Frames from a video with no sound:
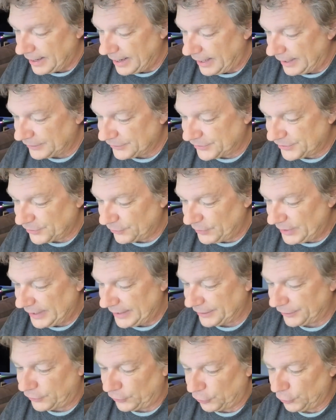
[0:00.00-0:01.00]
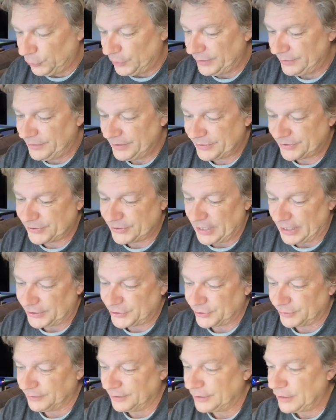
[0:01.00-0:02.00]
And so they included this
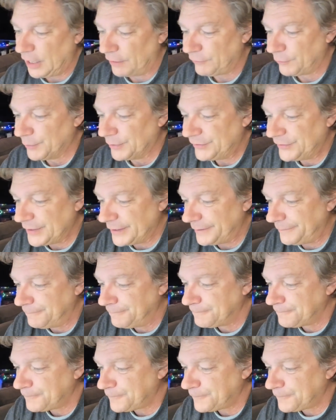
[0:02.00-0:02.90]
section, the government did.